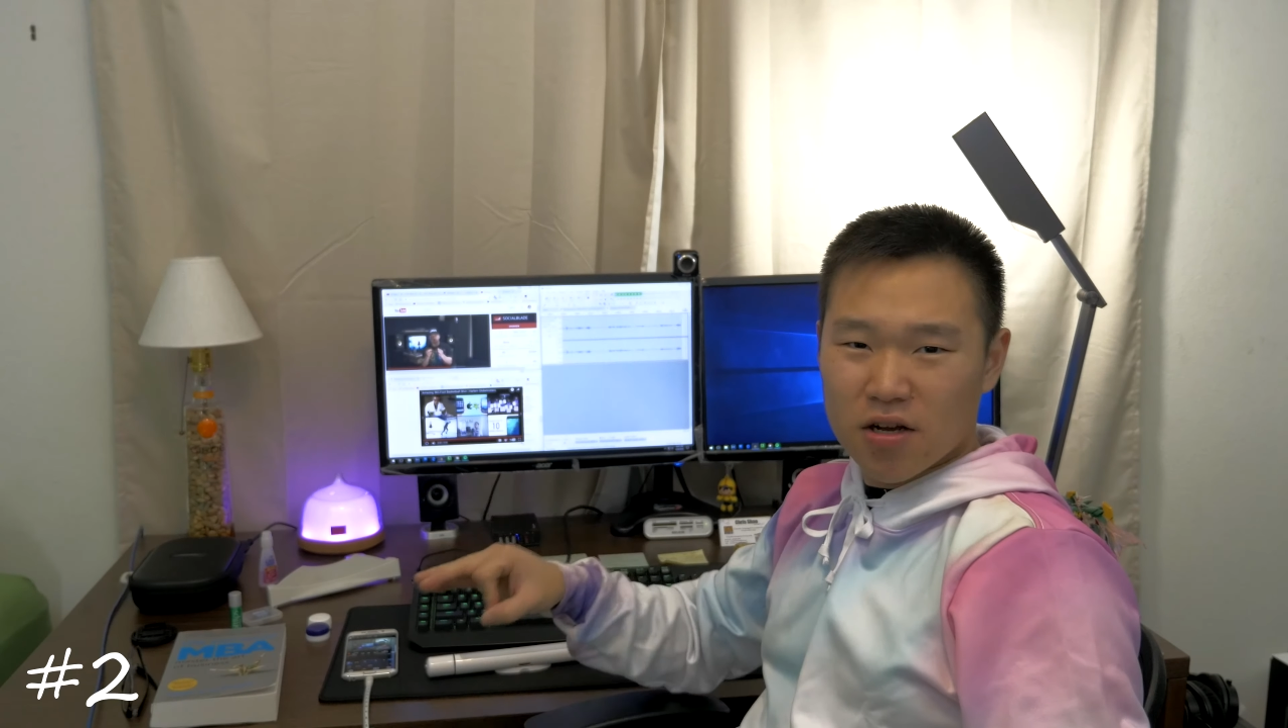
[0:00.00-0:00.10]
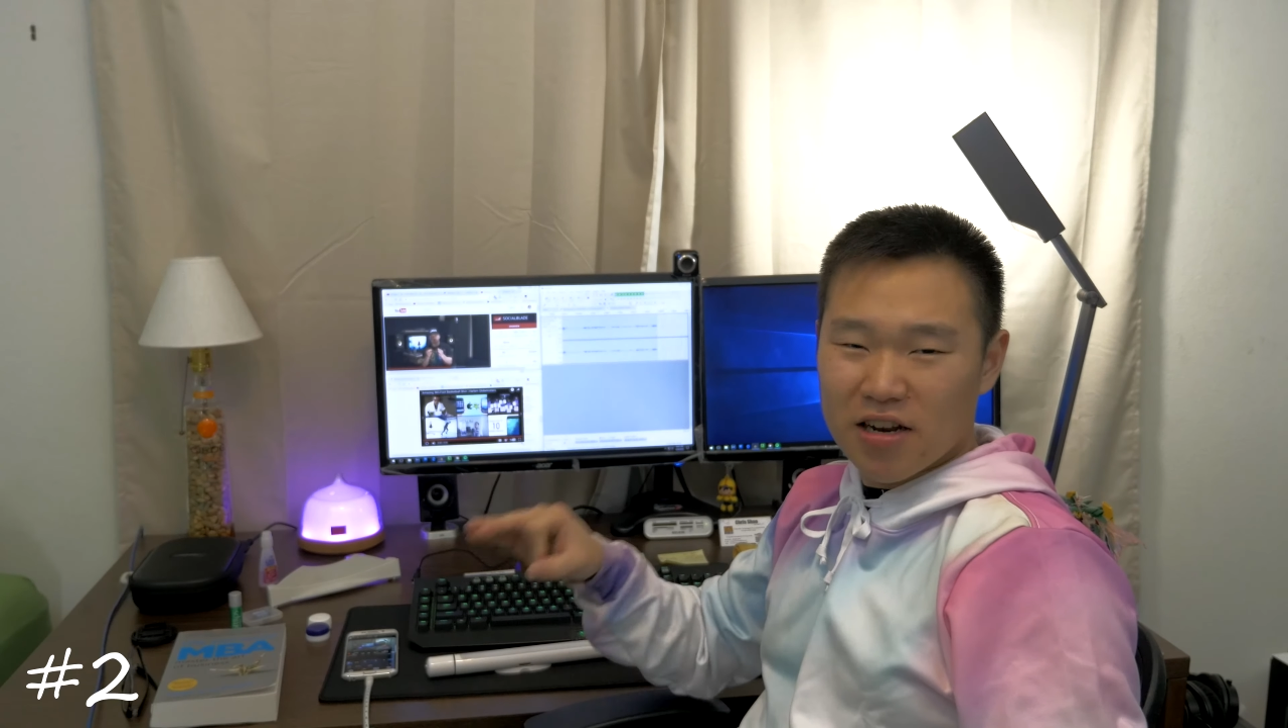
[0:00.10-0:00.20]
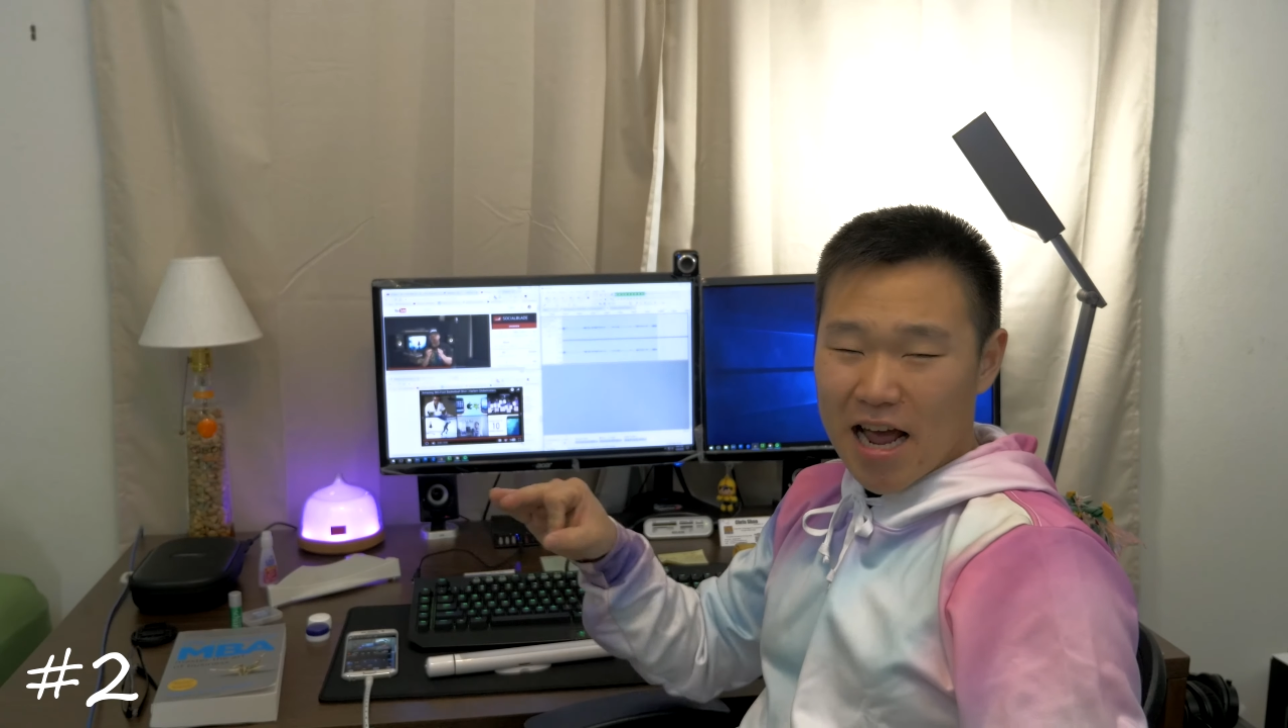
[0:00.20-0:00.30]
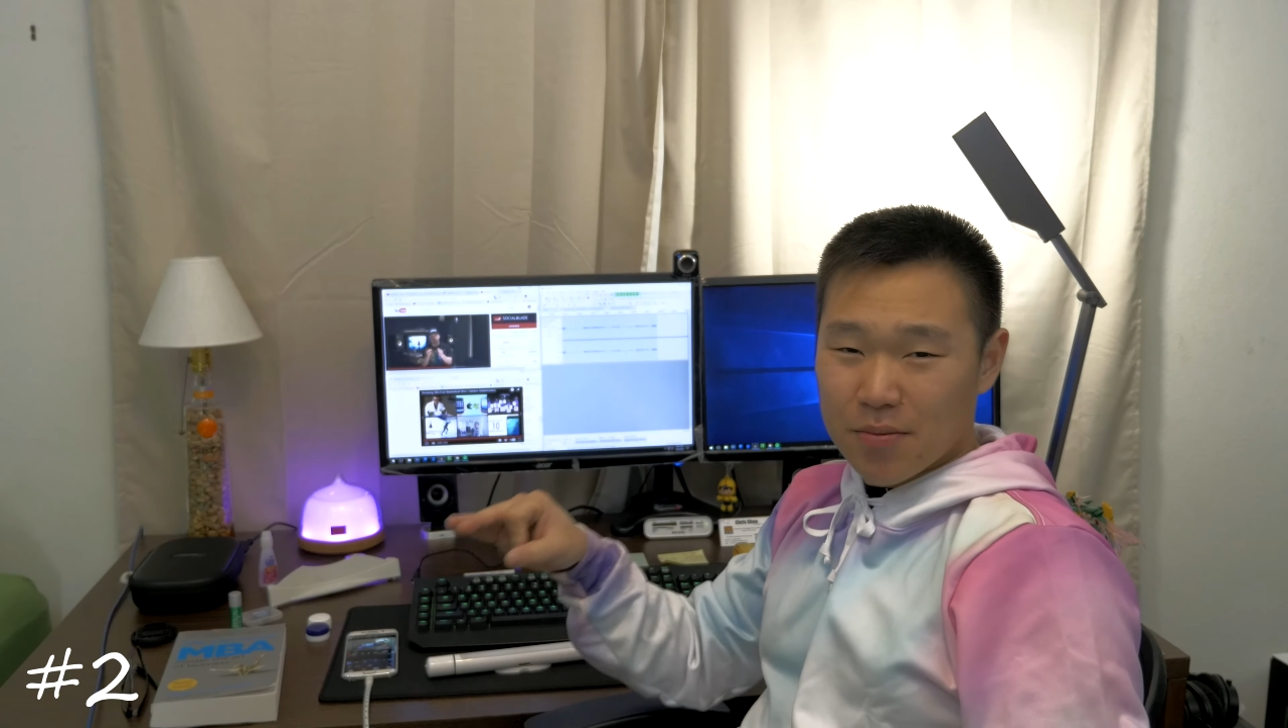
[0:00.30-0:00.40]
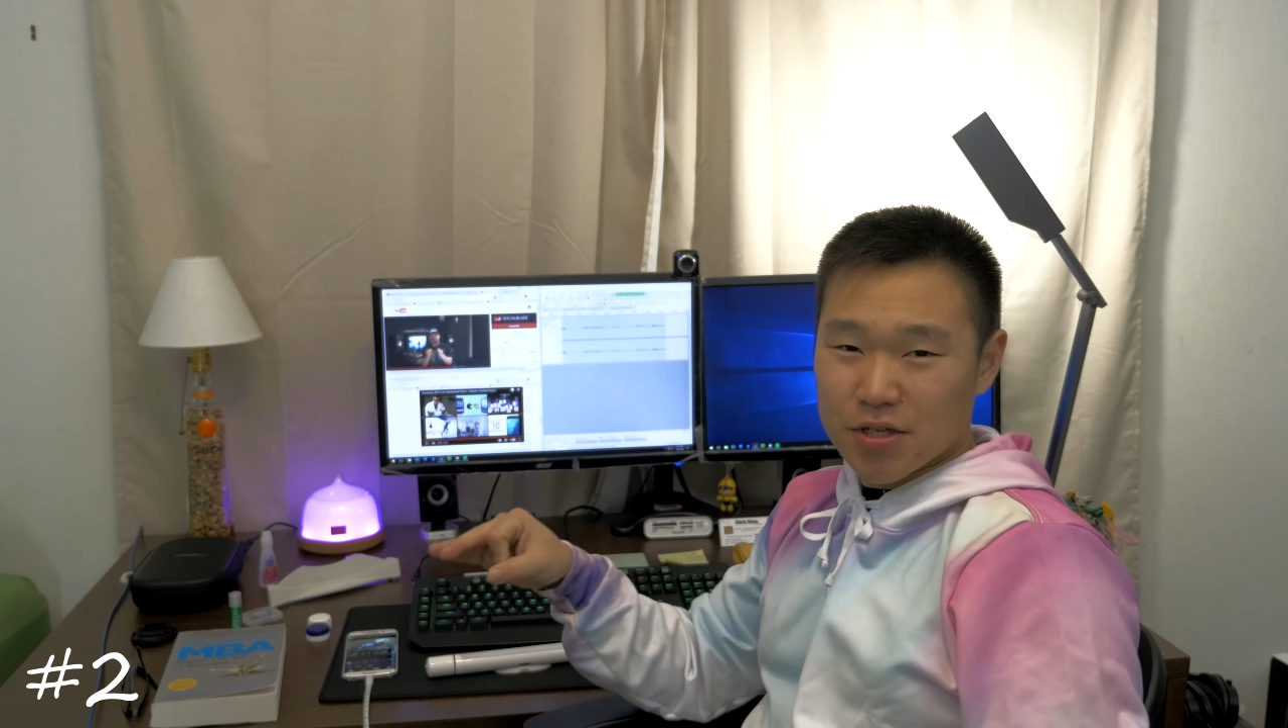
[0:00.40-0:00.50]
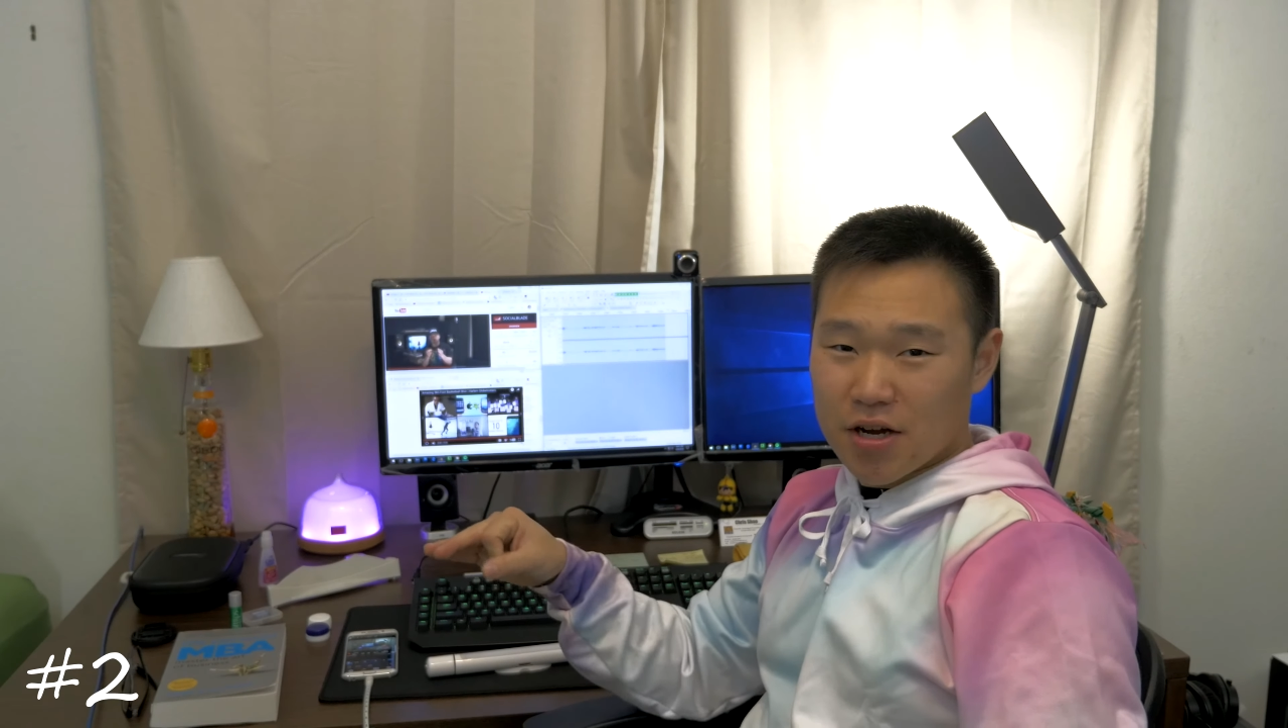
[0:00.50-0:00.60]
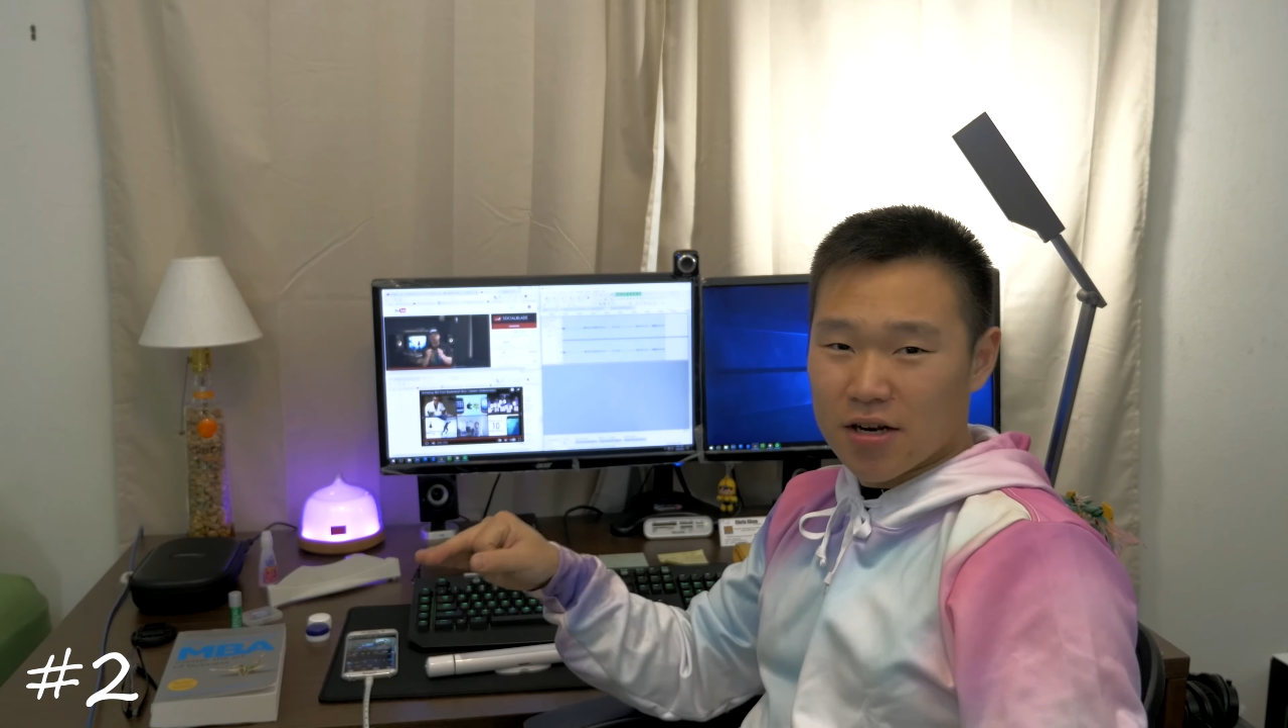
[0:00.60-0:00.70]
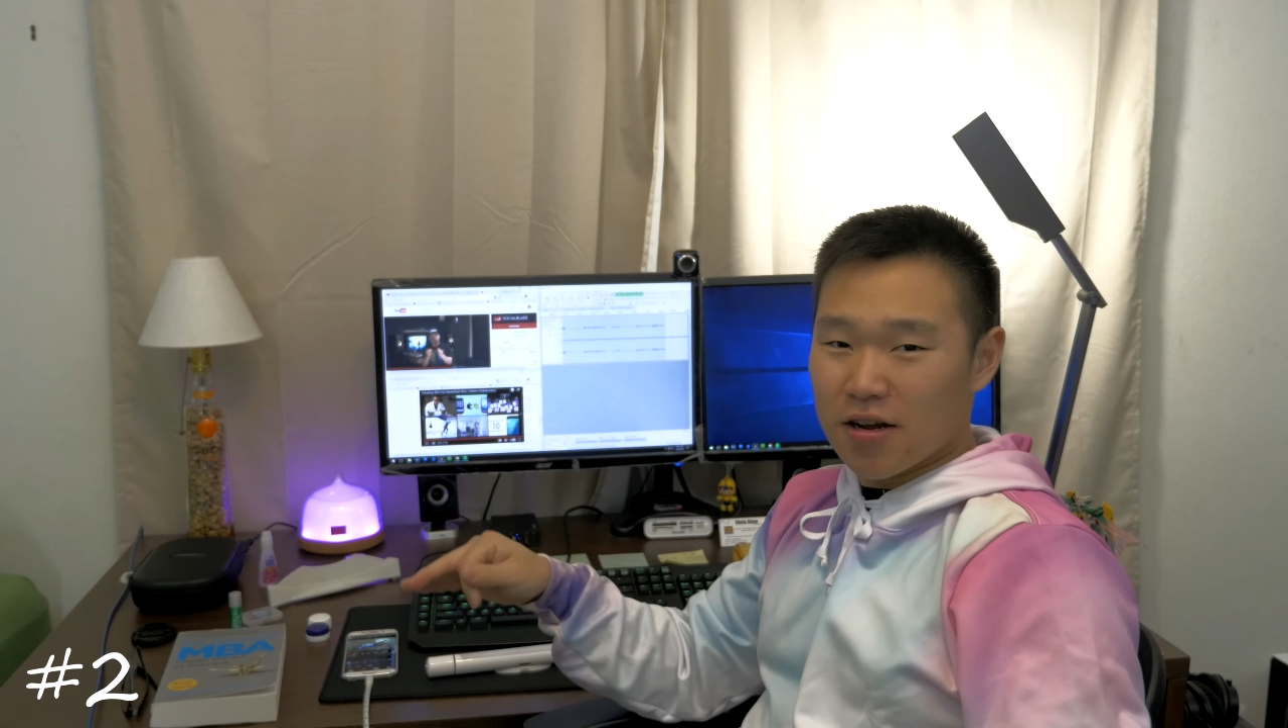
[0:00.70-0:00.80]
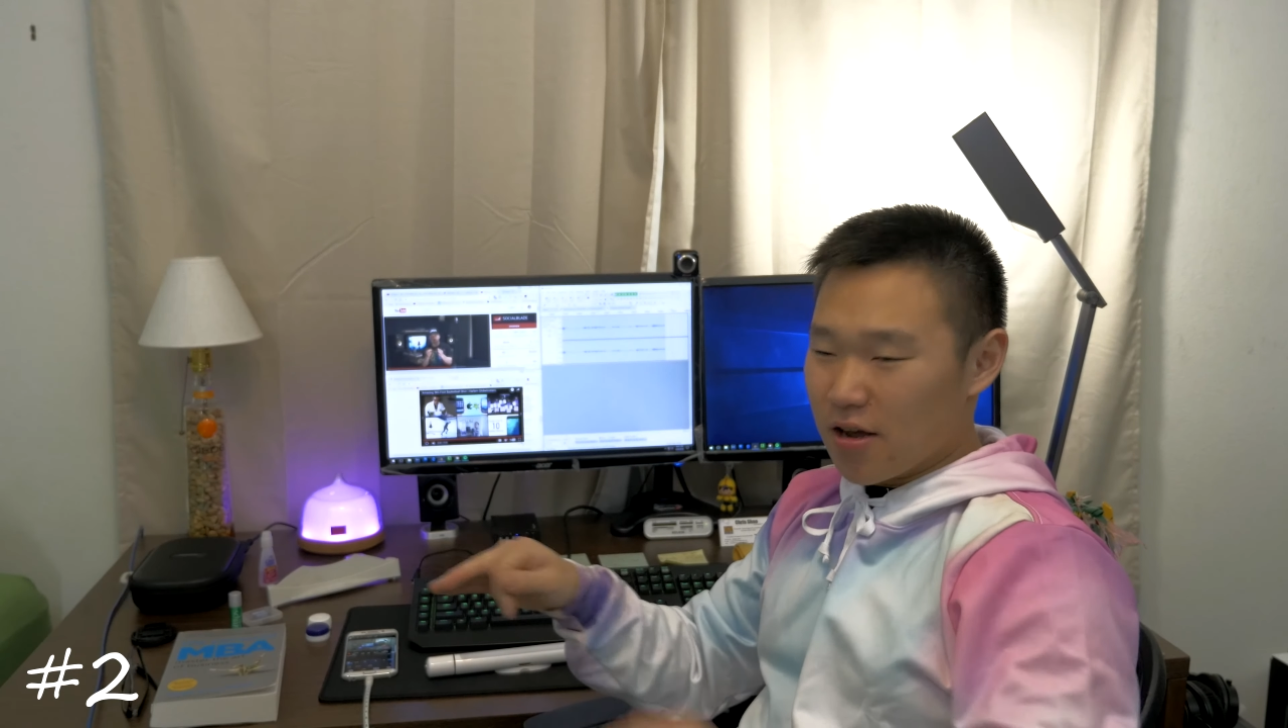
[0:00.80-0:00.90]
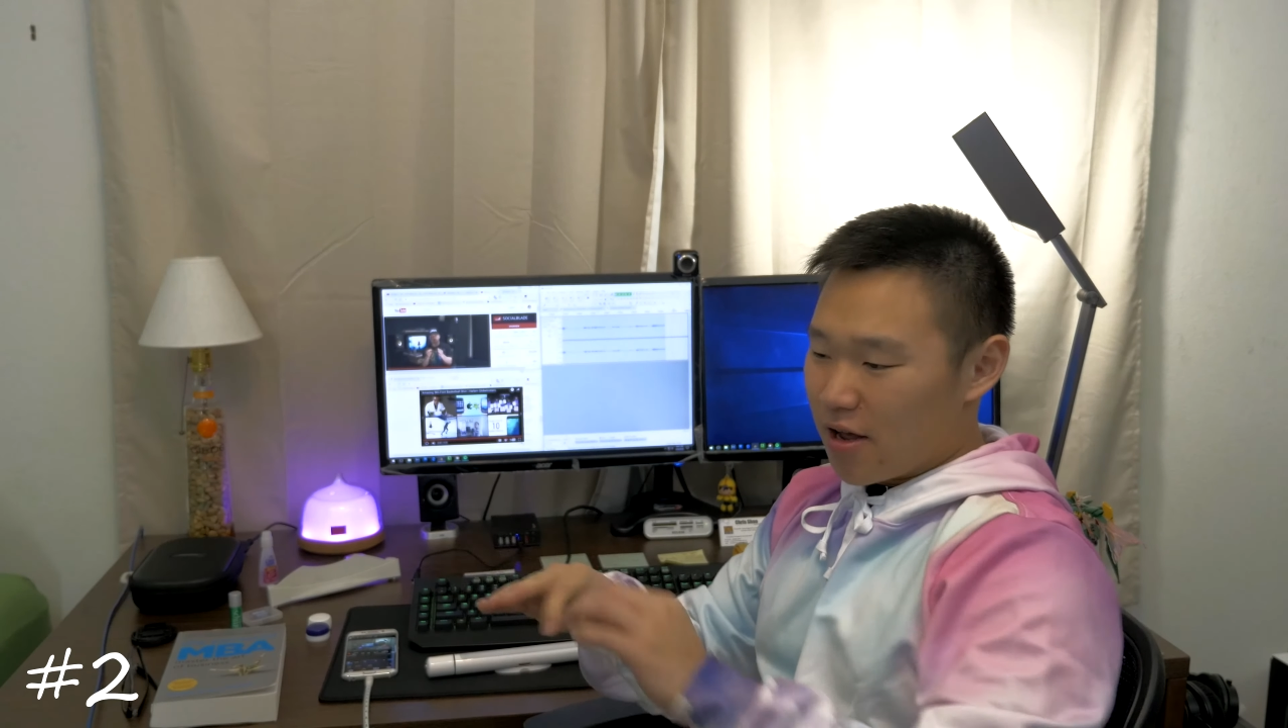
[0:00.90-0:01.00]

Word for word: on Amazon,